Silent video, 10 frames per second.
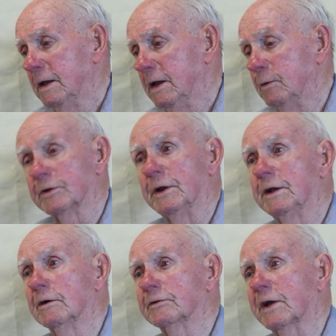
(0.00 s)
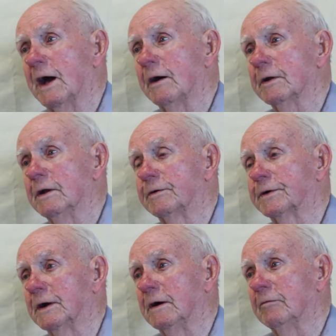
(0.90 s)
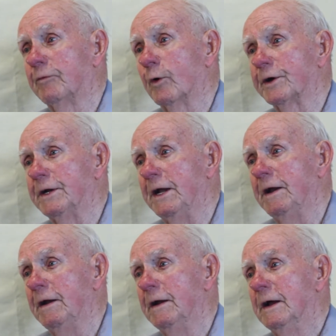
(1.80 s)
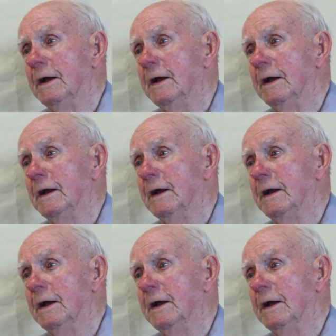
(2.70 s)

he was an Eagle Scout at 14.